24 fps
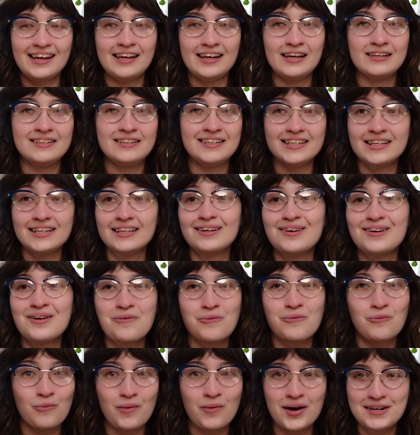and dig
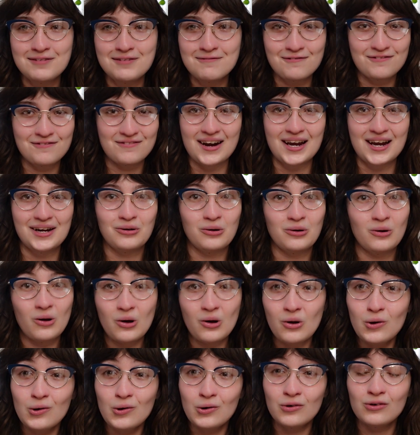one final
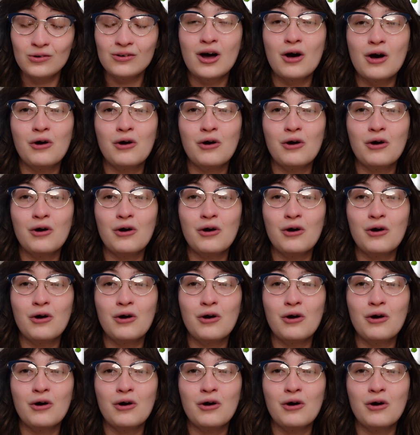hole,